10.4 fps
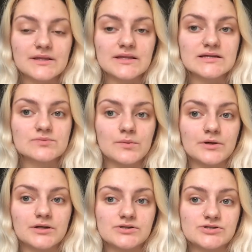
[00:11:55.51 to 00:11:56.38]
but this
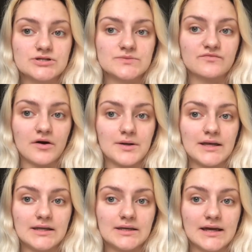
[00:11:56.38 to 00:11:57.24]
woman just wrote
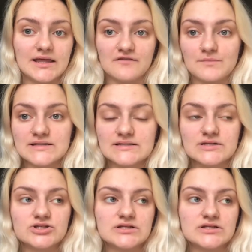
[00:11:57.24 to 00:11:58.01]
in a gift message.